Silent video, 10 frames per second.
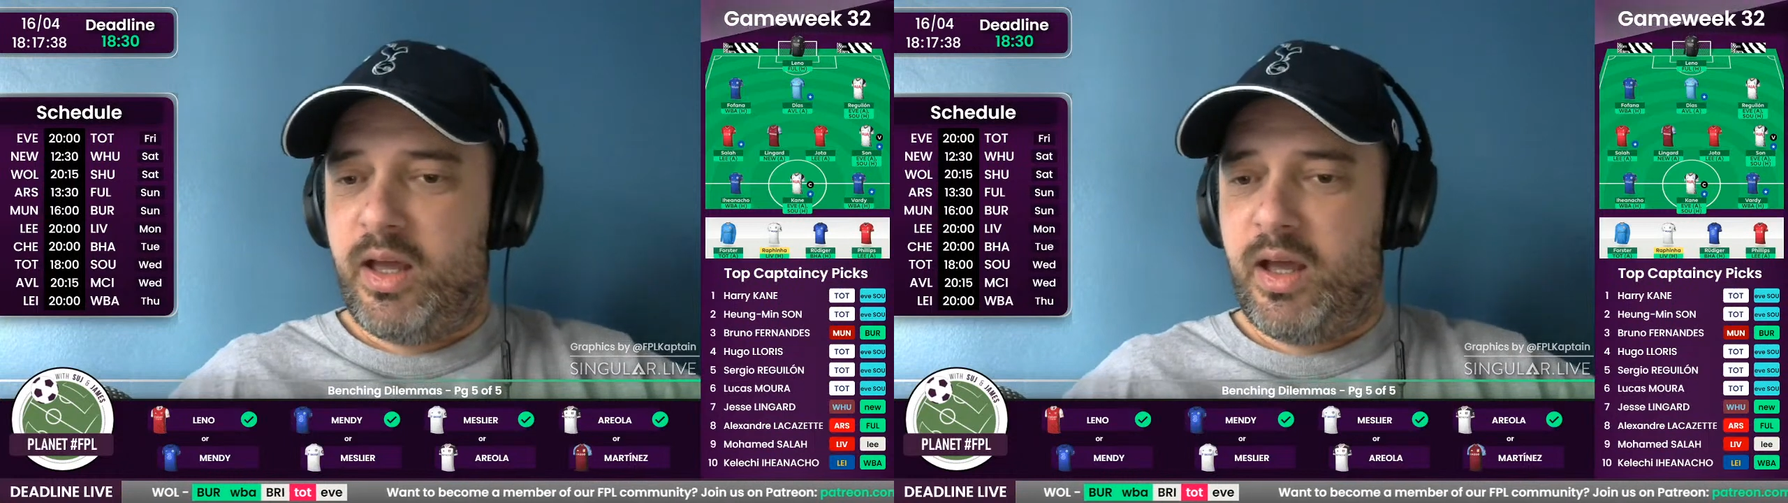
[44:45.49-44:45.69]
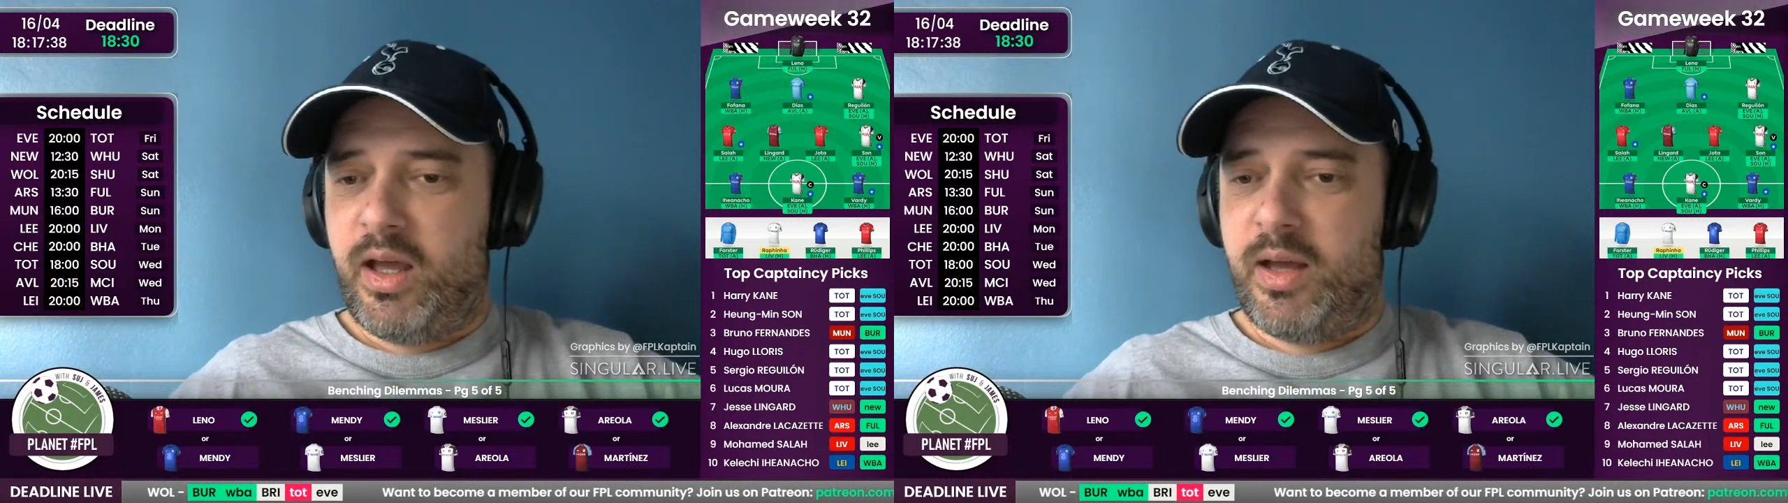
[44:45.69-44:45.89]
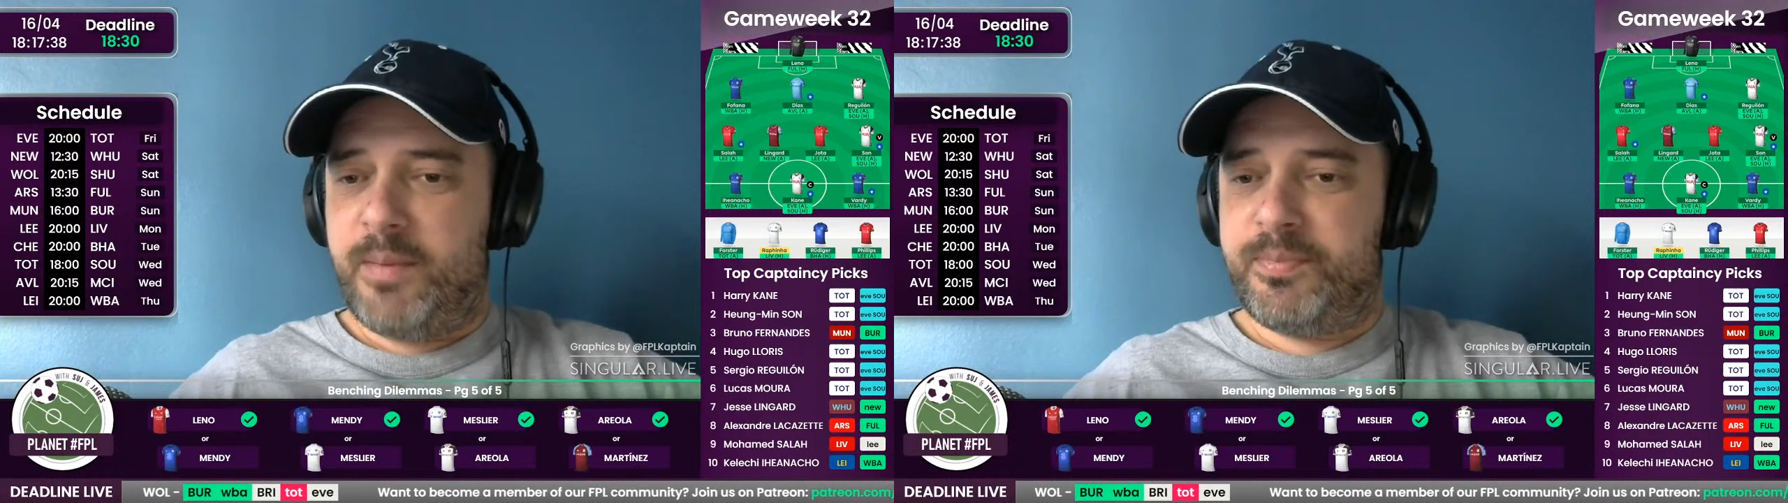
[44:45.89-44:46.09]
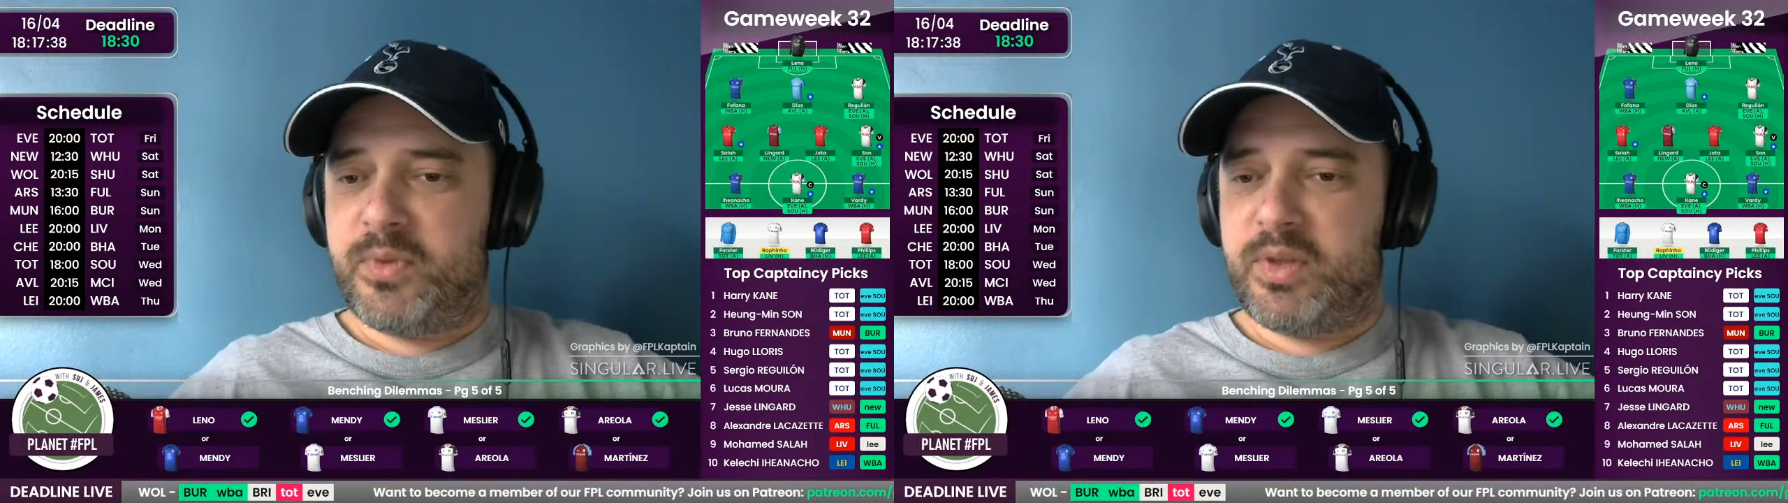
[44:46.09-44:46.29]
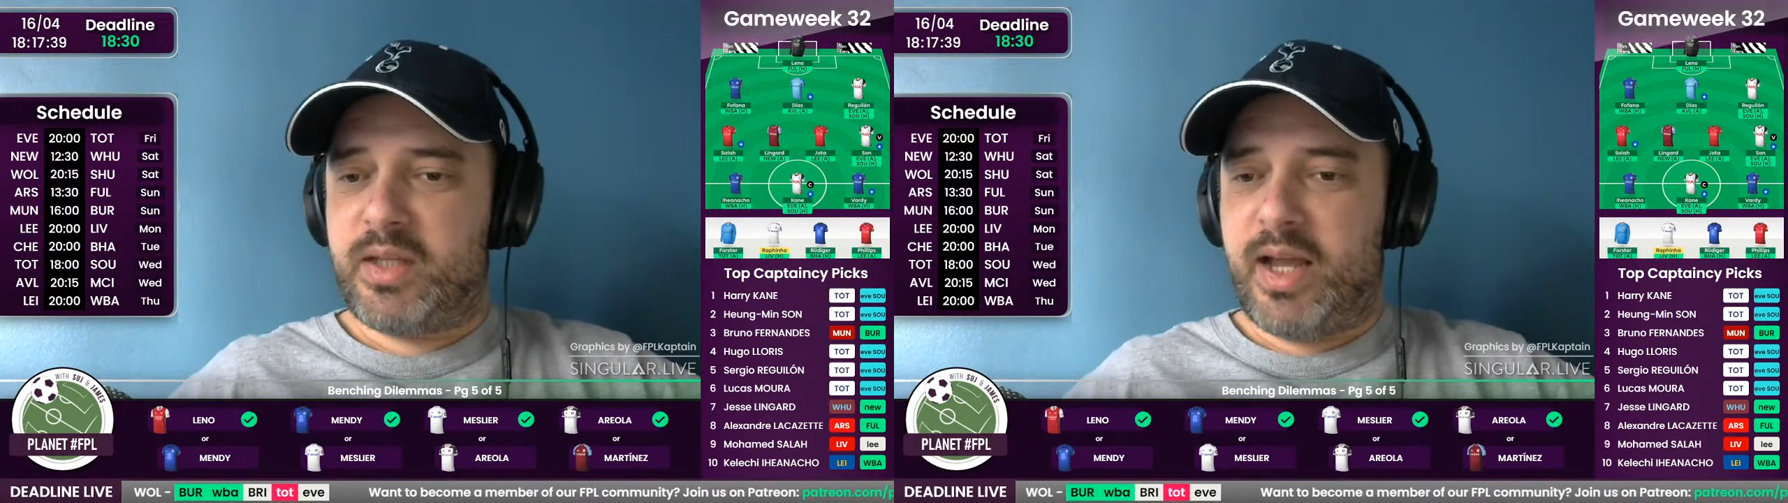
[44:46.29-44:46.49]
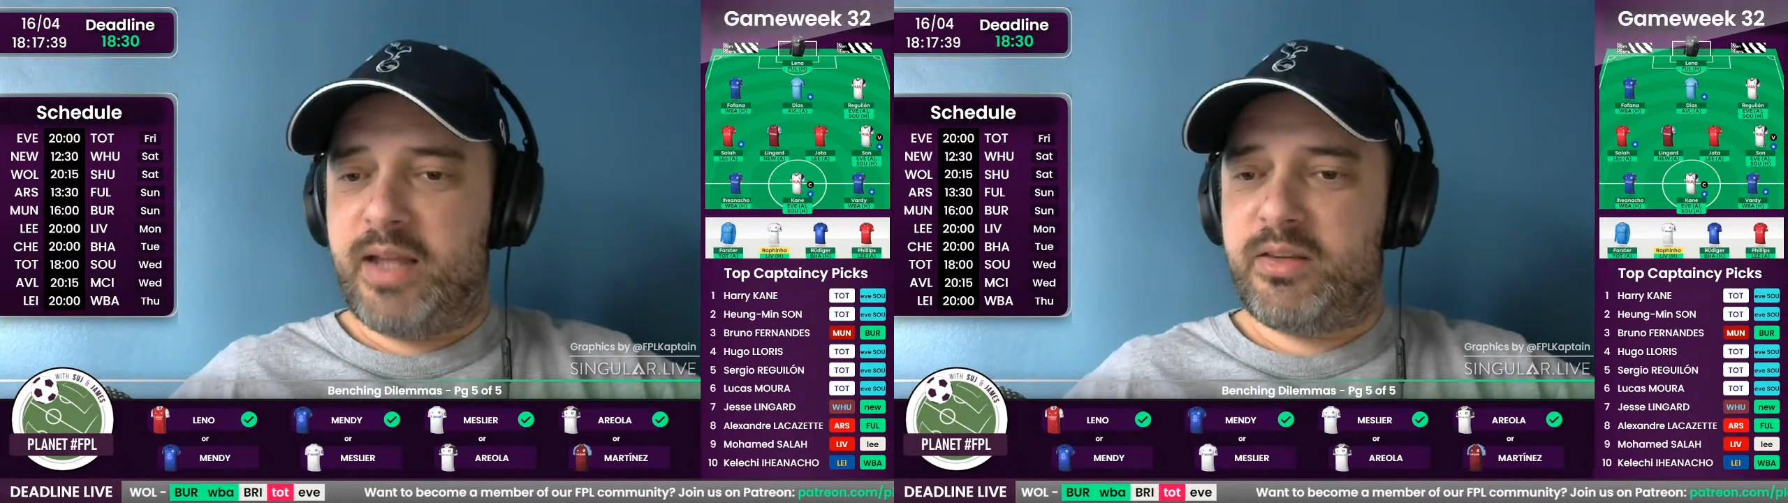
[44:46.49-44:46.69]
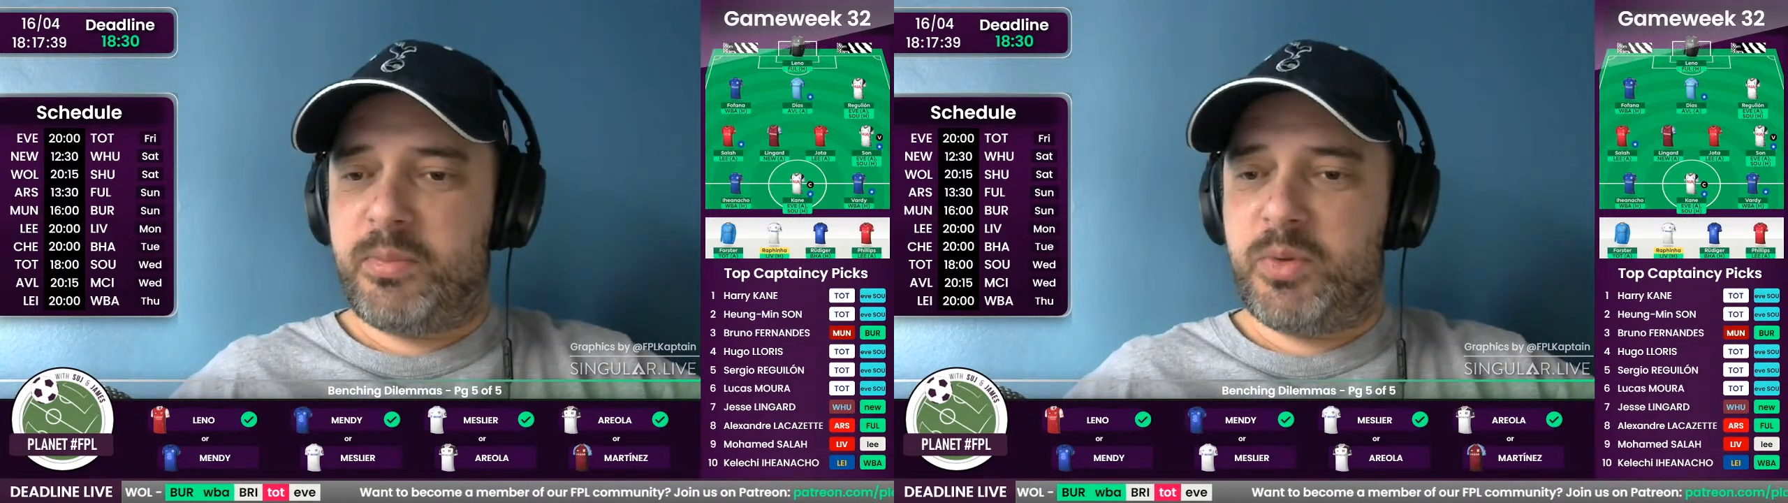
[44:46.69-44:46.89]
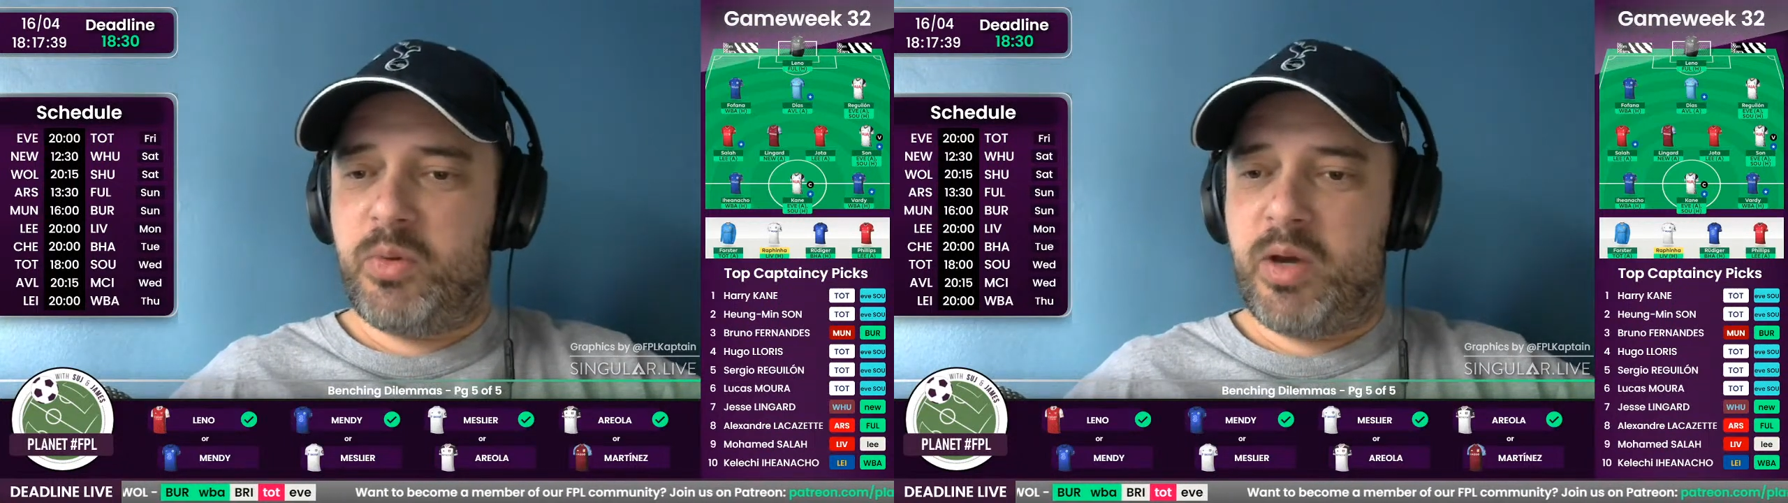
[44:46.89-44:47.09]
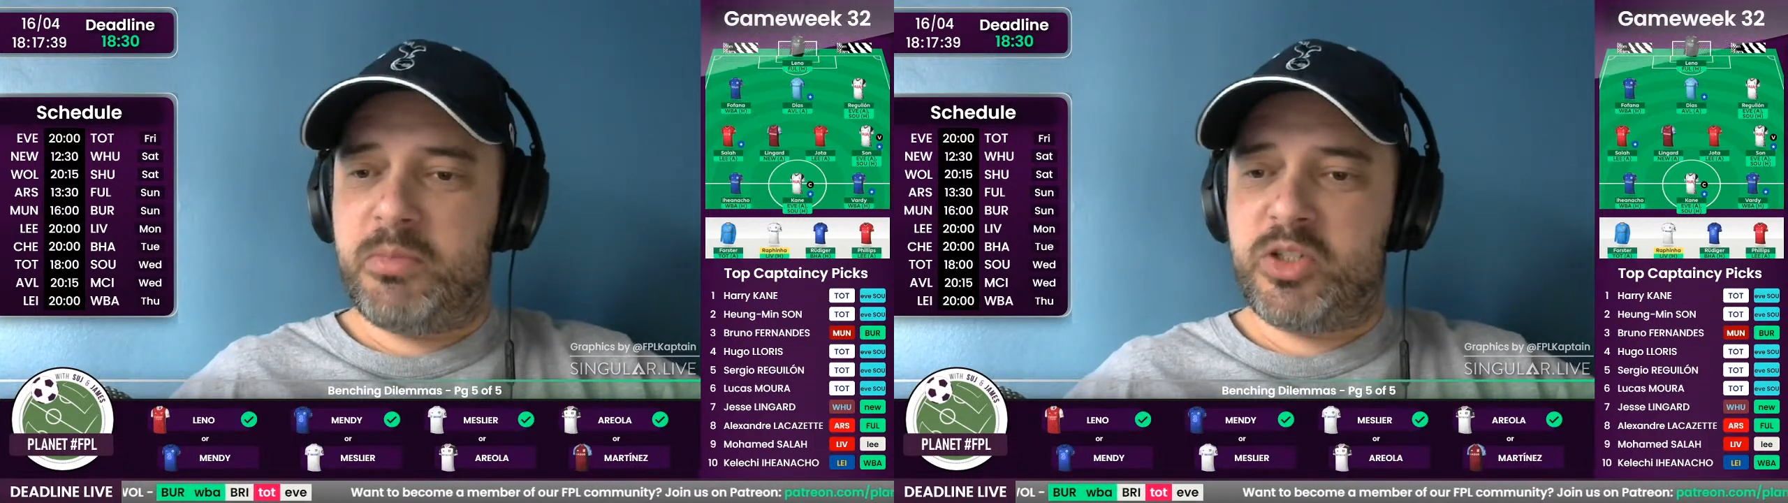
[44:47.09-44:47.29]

Dan WM,